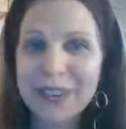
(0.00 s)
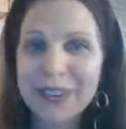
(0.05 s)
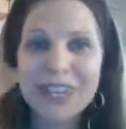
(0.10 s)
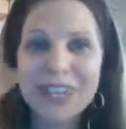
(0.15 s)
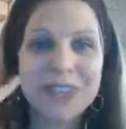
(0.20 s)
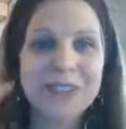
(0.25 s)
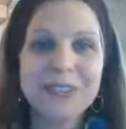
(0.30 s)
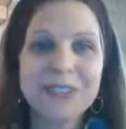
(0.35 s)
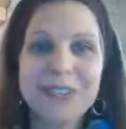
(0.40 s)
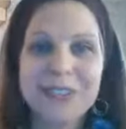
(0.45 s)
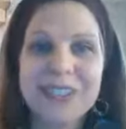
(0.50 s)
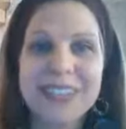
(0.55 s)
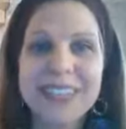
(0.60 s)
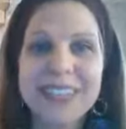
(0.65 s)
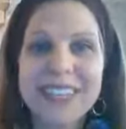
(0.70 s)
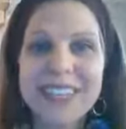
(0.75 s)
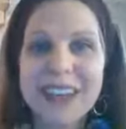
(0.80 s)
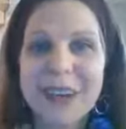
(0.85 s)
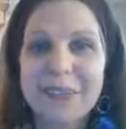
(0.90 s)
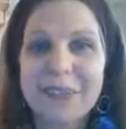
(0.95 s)

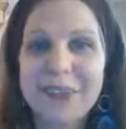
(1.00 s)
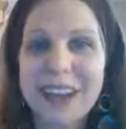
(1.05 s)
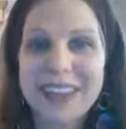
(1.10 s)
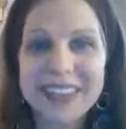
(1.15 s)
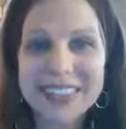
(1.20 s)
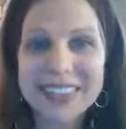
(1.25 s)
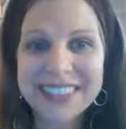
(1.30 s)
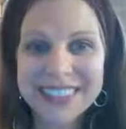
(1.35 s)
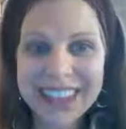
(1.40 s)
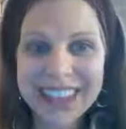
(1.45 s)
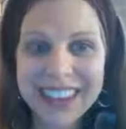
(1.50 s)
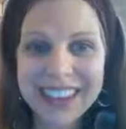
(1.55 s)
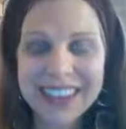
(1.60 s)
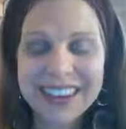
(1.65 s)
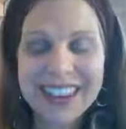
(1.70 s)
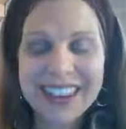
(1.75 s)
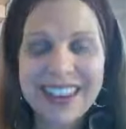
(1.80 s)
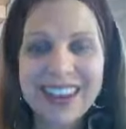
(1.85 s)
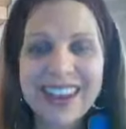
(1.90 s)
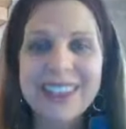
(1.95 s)
traversing around the
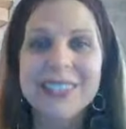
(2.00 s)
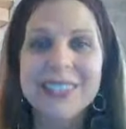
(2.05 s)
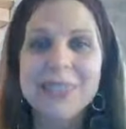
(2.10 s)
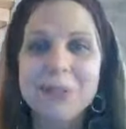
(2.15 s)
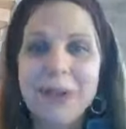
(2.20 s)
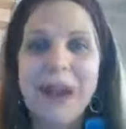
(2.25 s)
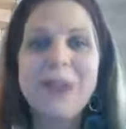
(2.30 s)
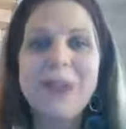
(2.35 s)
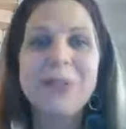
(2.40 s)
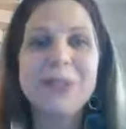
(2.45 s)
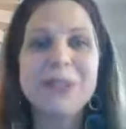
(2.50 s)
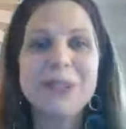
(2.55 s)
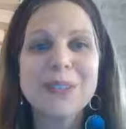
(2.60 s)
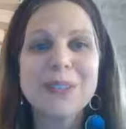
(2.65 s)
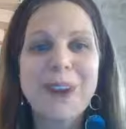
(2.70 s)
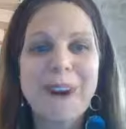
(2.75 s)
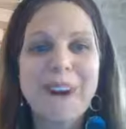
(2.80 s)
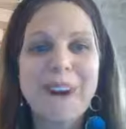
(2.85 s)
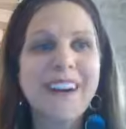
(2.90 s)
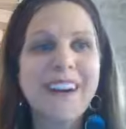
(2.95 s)
sun. Spirals
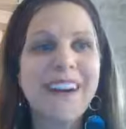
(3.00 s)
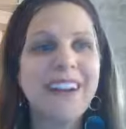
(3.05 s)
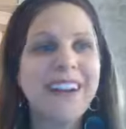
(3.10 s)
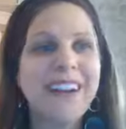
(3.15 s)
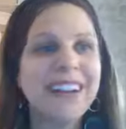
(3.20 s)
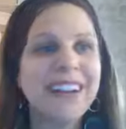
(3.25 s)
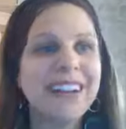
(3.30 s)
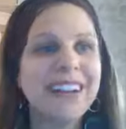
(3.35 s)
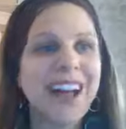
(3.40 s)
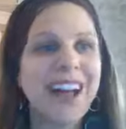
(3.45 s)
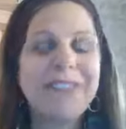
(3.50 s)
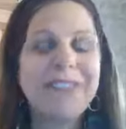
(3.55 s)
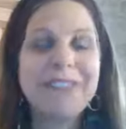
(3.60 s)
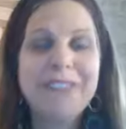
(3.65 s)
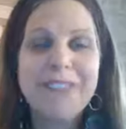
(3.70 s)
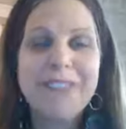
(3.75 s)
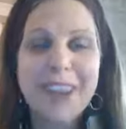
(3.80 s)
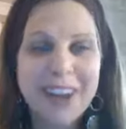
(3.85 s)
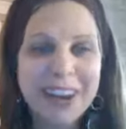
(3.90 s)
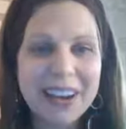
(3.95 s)
are a
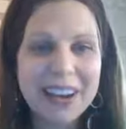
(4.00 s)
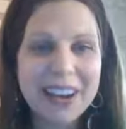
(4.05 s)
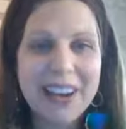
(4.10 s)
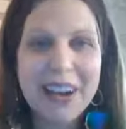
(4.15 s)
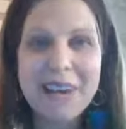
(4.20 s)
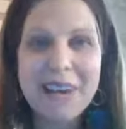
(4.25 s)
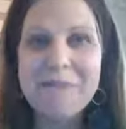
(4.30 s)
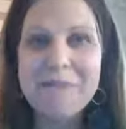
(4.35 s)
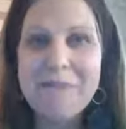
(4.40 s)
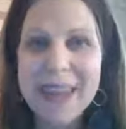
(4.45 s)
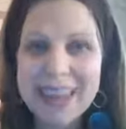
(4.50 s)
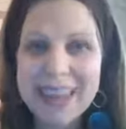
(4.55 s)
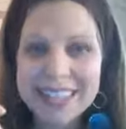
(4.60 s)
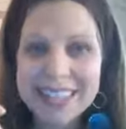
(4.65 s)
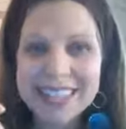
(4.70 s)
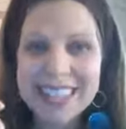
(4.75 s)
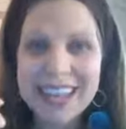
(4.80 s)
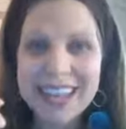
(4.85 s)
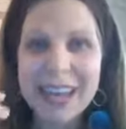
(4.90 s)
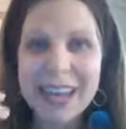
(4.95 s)
very
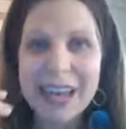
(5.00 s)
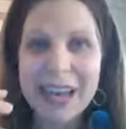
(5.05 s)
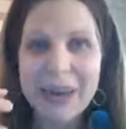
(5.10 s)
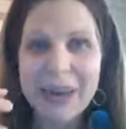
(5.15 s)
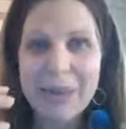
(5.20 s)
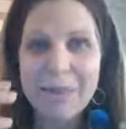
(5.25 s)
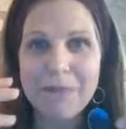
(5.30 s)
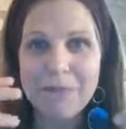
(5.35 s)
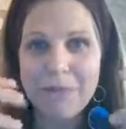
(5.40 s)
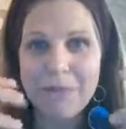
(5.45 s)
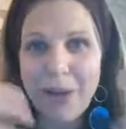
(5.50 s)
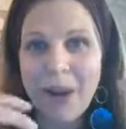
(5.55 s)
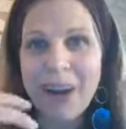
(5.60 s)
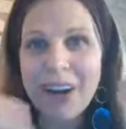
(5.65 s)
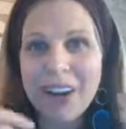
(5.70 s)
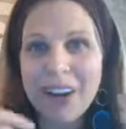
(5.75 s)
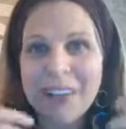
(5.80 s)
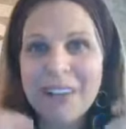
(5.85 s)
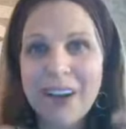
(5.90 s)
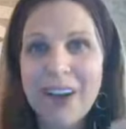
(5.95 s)
basic part
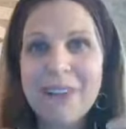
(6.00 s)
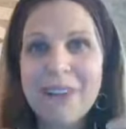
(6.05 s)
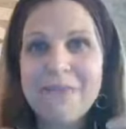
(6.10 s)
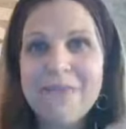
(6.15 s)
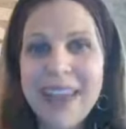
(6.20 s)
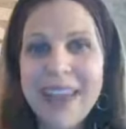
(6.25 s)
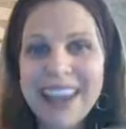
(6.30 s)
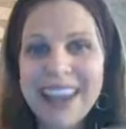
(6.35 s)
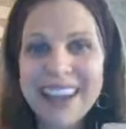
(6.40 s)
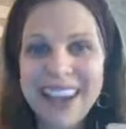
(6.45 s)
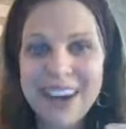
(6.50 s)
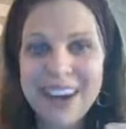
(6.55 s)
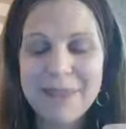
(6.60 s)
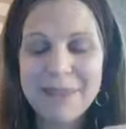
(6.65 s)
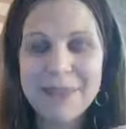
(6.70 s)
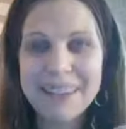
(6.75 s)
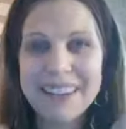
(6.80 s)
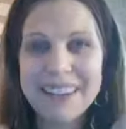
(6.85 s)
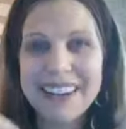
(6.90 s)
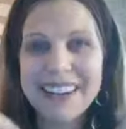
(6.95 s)
of our makeup
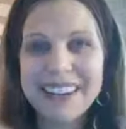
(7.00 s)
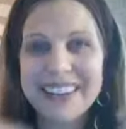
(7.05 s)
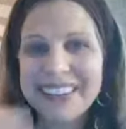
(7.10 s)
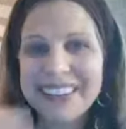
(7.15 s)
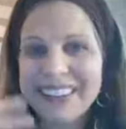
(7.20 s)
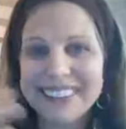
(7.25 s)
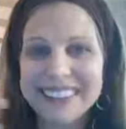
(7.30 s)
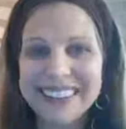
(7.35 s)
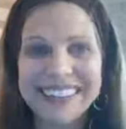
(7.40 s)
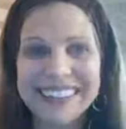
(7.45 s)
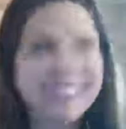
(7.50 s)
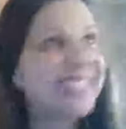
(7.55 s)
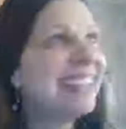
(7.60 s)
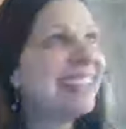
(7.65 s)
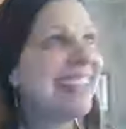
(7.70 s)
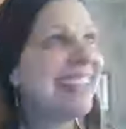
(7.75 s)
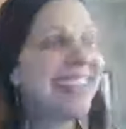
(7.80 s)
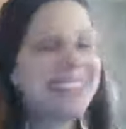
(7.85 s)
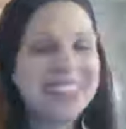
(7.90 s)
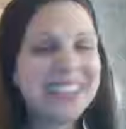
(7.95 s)
here
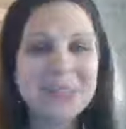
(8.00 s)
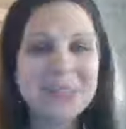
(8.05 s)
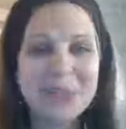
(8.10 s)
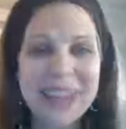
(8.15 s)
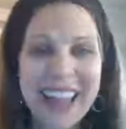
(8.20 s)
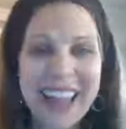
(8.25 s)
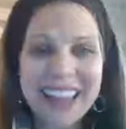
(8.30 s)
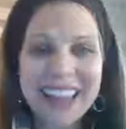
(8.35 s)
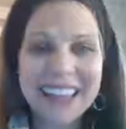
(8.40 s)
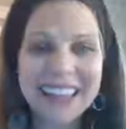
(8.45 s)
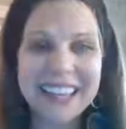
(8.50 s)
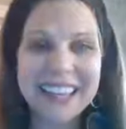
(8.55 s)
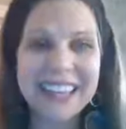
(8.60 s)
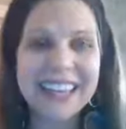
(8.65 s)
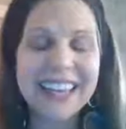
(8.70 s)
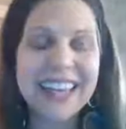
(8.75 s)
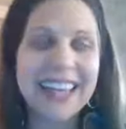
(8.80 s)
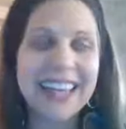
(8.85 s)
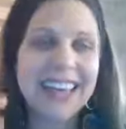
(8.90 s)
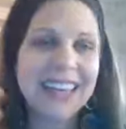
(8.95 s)
in this
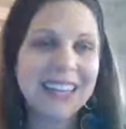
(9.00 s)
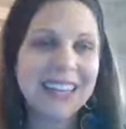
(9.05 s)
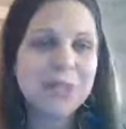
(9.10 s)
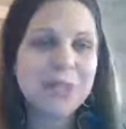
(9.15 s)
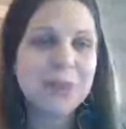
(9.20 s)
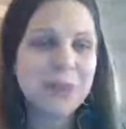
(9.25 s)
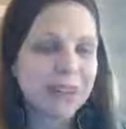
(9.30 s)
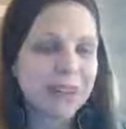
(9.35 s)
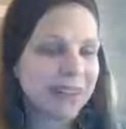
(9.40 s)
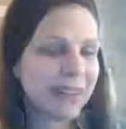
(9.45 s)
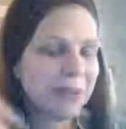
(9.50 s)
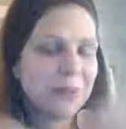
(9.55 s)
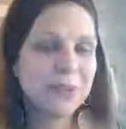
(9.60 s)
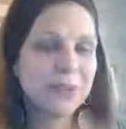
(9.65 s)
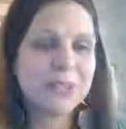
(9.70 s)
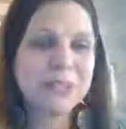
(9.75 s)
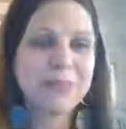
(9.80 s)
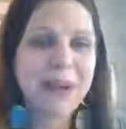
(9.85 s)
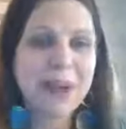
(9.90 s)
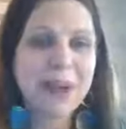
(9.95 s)
reality. Is we're
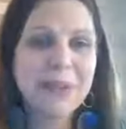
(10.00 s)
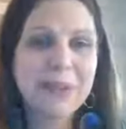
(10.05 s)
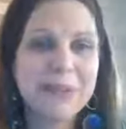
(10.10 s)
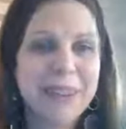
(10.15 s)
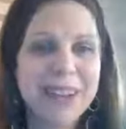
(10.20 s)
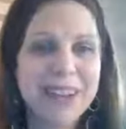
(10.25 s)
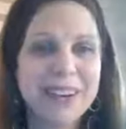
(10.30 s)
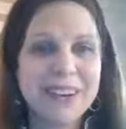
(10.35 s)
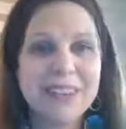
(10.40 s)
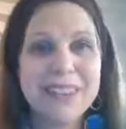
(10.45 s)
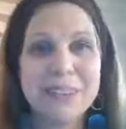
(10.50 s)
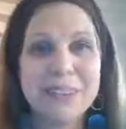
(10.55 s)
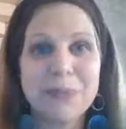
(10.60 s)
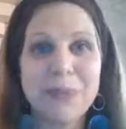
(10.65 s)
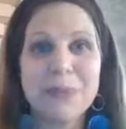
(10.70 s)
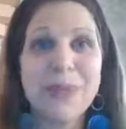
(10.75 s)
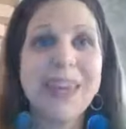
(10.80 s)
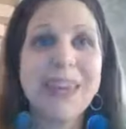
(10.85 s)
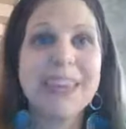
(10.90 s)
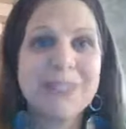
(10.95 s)
spiral makers and we're
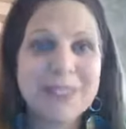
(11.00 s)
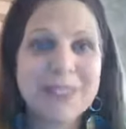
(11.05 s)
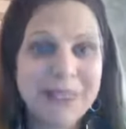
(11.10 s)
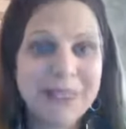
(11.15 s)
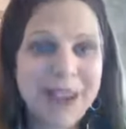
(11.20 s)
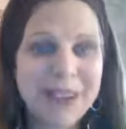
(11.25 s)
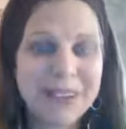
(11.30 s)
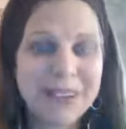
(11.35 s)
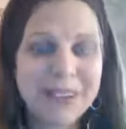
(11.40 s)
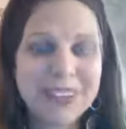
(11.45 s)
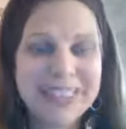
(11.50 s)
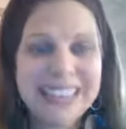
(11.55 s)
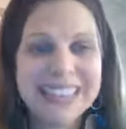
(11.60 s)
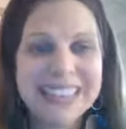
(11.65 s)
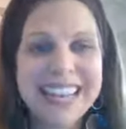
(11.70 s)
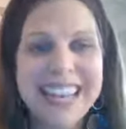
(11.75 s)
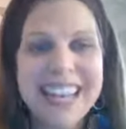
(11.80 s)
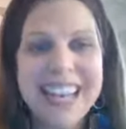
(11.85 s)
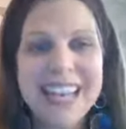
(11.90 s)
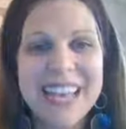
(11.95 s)
made of spirals.
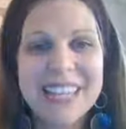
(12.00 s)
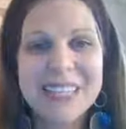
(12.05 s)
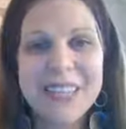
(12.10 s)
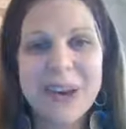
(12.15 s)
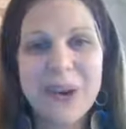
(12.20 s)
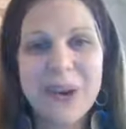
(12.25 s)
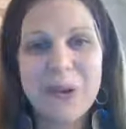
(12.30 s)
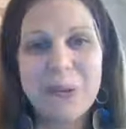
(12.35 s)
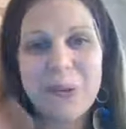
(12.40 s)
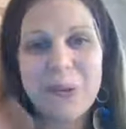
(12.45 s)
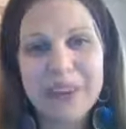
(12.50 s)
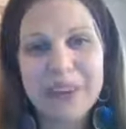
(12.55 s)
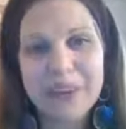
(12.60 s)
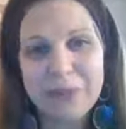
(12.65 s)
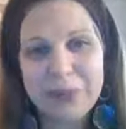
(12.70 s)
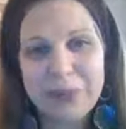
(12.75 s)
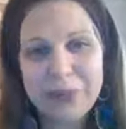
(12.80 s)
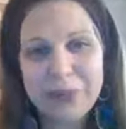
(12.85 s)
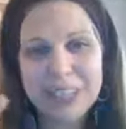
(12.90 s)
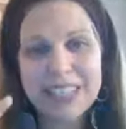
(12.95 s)
So we're
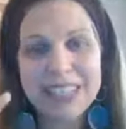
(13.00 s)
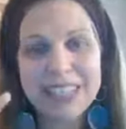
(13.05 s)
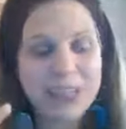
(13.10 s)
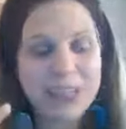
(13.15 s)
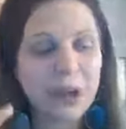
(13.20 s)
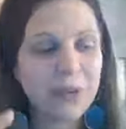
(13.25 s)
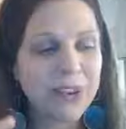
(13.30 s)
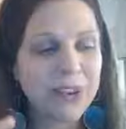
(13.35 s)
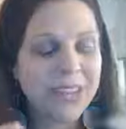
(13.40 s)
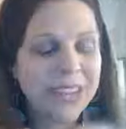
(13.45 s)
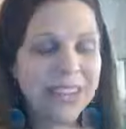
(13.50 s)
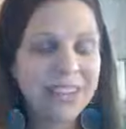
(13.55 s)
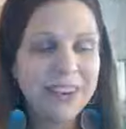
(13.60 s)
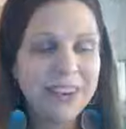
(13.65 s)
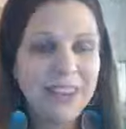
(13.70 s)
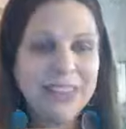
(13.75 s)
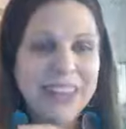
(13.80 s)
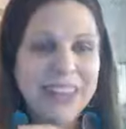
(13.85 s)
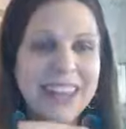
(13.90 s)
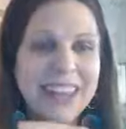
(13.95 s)
really zoning in
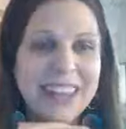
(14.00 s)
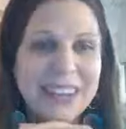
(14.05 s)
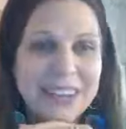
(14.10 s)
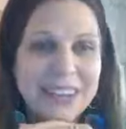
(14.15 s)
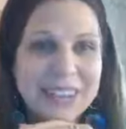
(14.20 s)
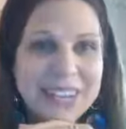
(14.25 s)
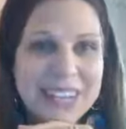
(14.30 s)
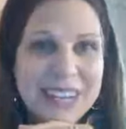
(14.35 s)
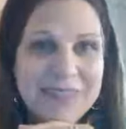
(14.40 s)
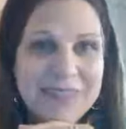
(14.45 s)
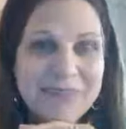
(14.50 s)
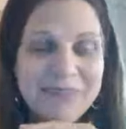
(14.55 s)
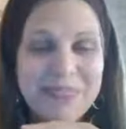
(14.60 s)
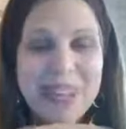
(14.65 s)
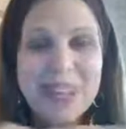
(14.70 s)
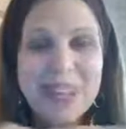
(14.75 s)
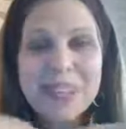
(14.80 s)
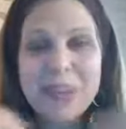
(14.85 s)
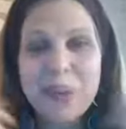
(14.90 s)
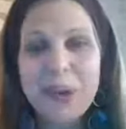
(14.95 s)
on that energy.
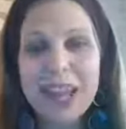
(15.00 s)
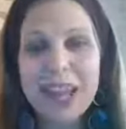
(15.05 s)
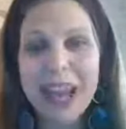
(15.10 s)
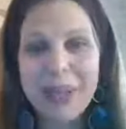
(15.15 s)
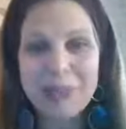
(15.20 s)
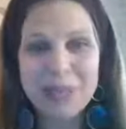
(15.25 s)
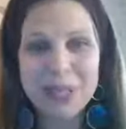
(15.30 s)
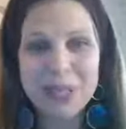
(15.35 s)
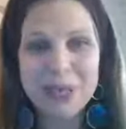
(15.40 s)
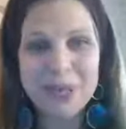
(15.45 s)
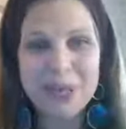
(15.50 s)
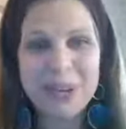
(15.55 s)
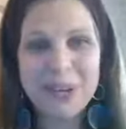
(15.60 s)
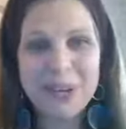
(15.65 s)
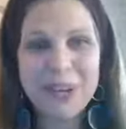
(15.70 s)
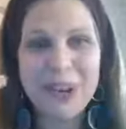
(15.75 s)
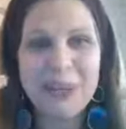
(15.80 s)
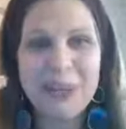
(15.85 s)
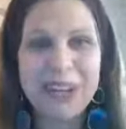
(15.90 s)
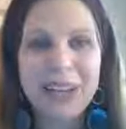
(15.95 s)
So what happens when you're
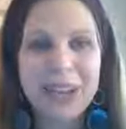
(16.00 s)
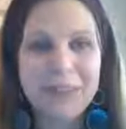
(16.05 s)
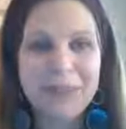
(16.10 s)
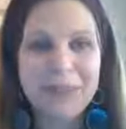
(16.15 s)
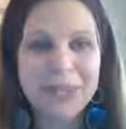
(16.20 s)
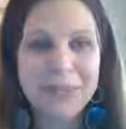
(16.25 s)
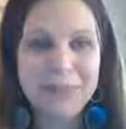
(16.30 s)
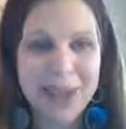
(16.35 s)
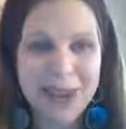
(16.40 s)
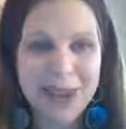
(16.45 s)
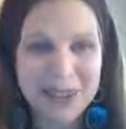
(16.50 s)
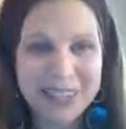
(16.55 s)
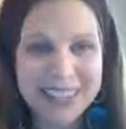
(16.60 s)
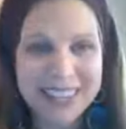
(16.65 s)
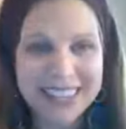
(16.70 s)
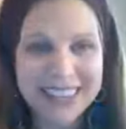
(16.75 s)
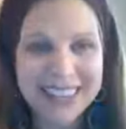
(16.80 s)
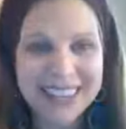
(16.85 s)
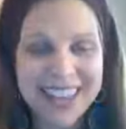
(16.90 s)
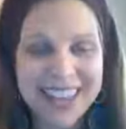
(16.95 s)
going up a spiral
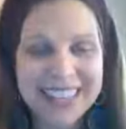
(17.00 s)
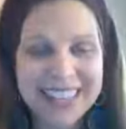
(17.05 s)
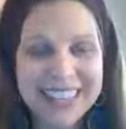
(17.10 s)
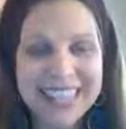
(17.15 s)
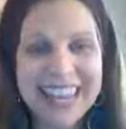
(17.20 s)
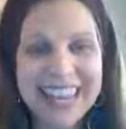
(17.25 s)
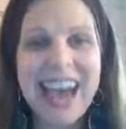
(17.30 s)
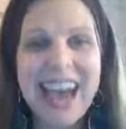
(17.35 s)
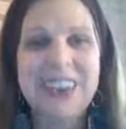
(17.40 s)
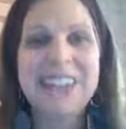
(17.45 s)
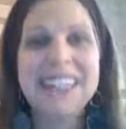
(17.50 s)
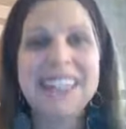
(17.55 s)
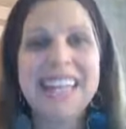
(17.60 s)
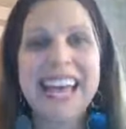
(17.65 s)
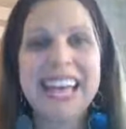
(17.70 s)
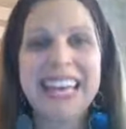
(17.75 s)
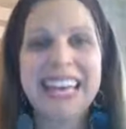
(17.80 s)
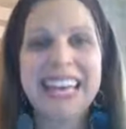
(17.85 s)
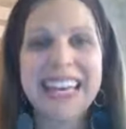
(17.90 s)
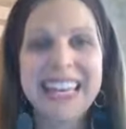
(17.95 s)
staircase, and how does
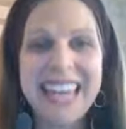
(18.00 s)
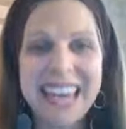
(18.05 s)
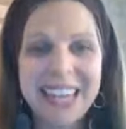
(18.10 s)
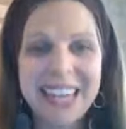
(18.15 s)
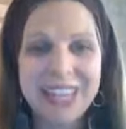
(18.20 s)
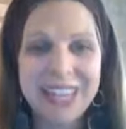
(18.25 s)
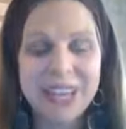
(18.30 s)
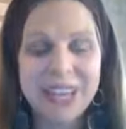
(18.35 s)
that connect